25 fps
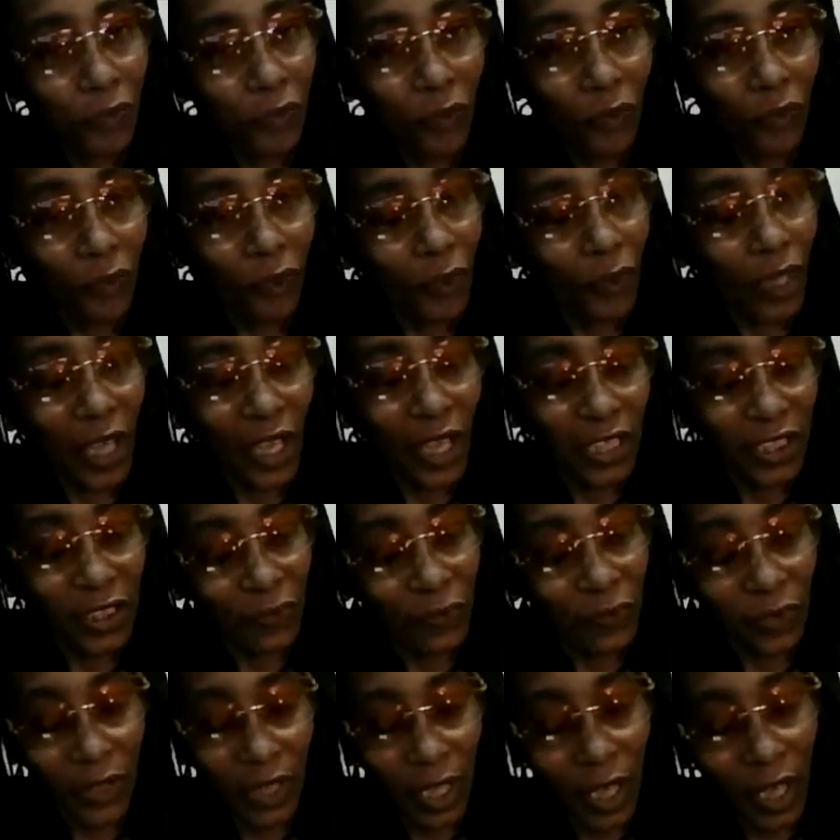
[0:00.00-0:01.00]
Ask for
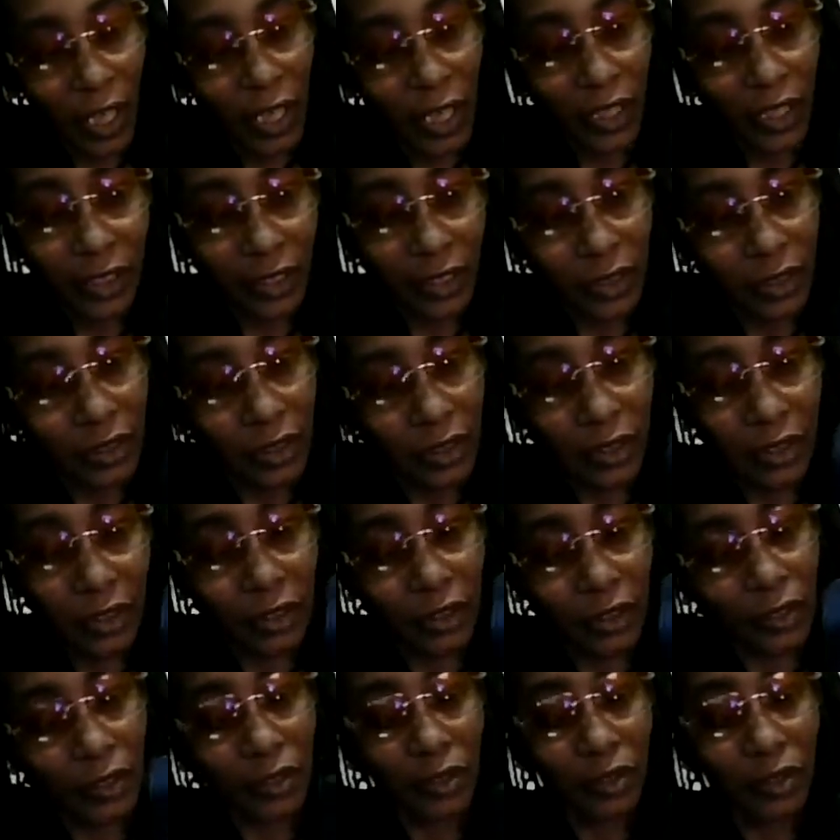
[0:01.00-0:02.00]
guidance.
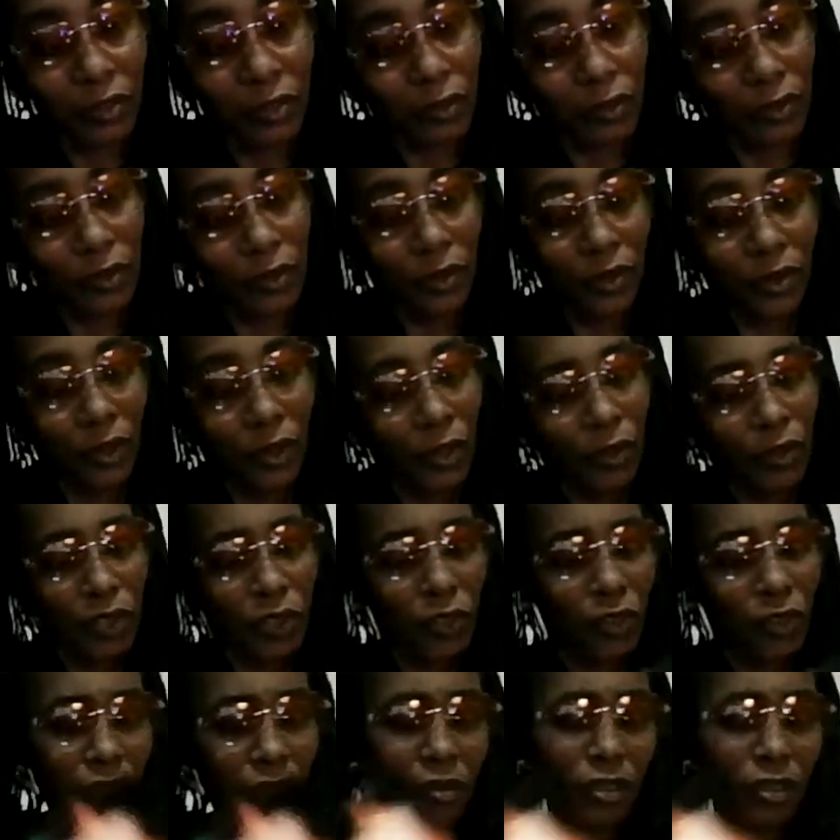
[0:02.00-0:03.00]
So let
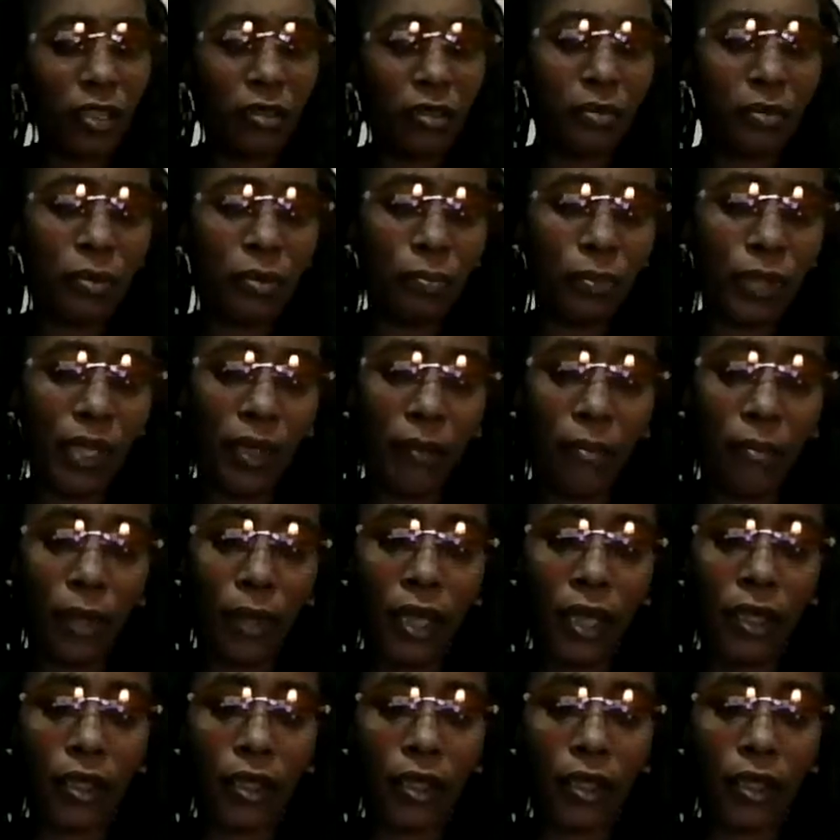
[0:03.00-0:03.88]
me back up.